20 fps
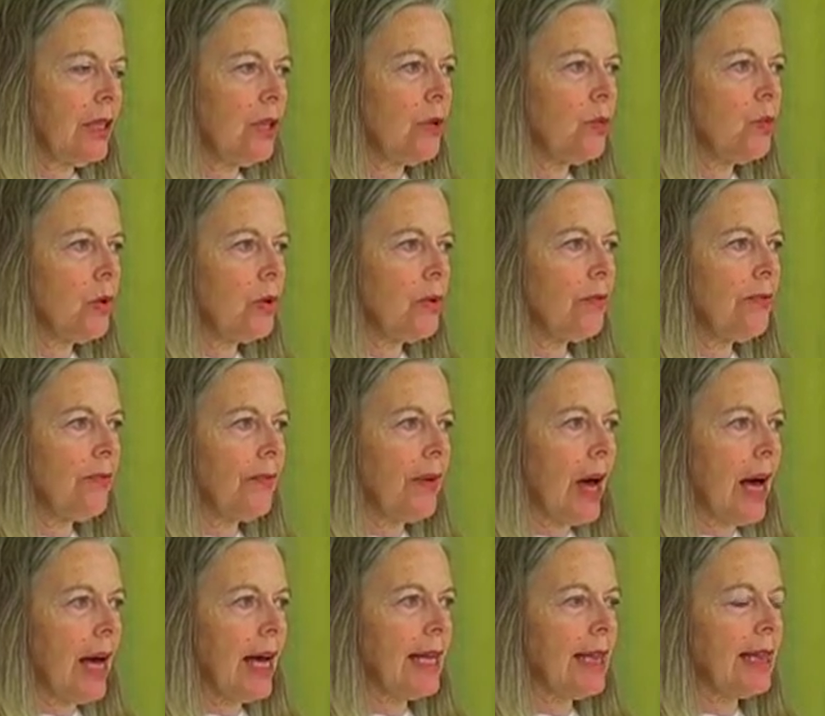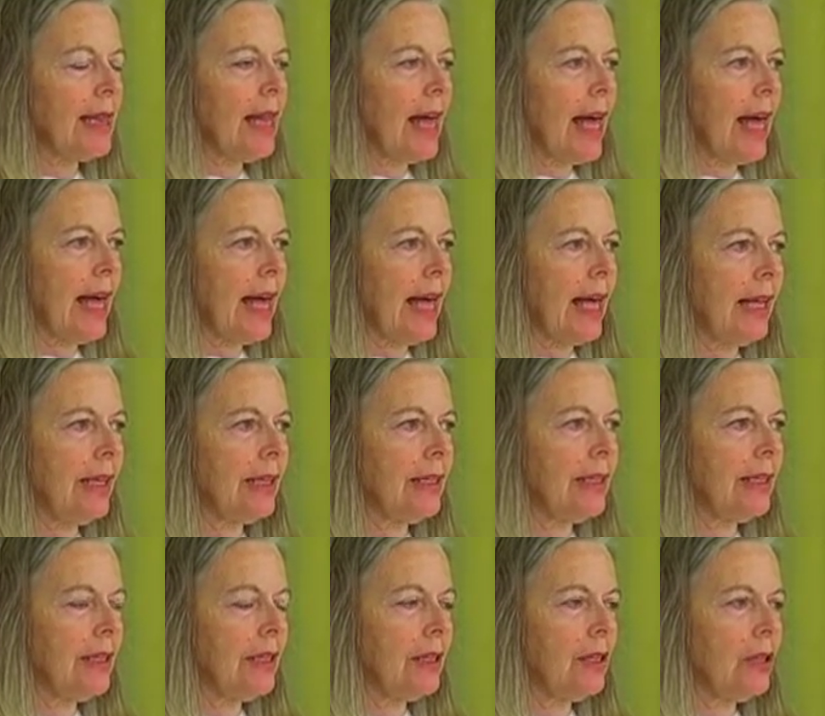you will find that
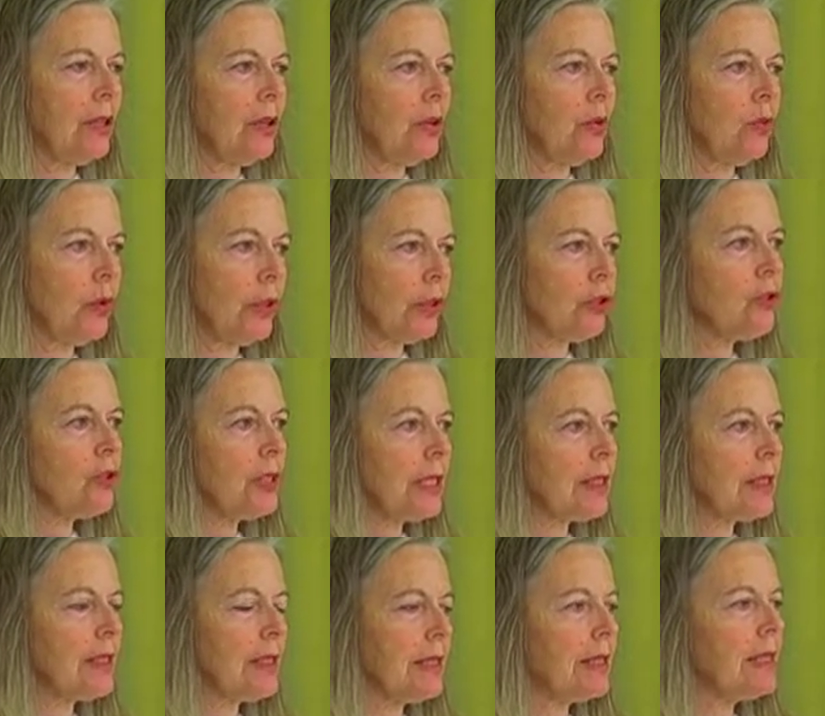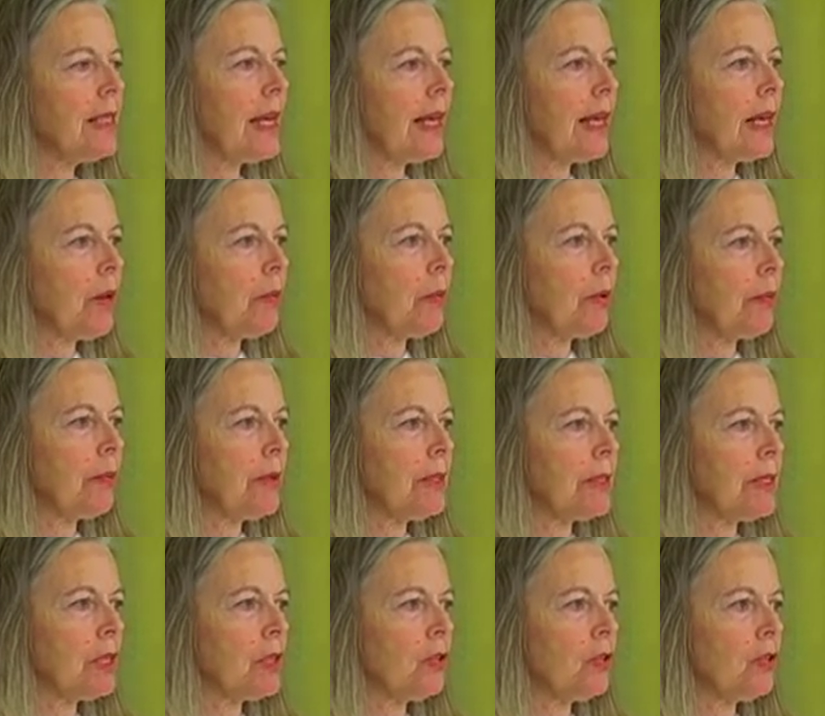which doesn't take up a
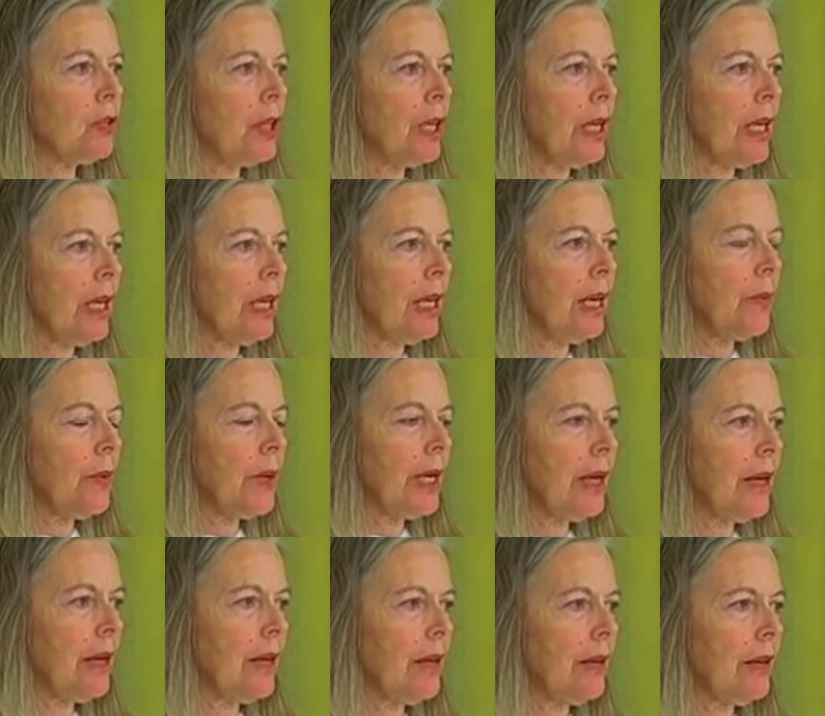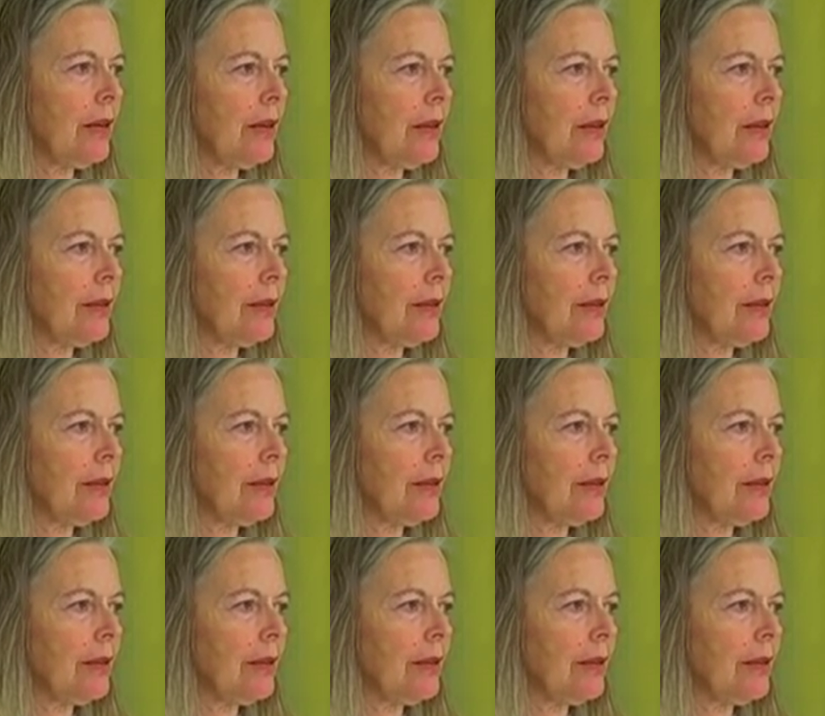position anywhere.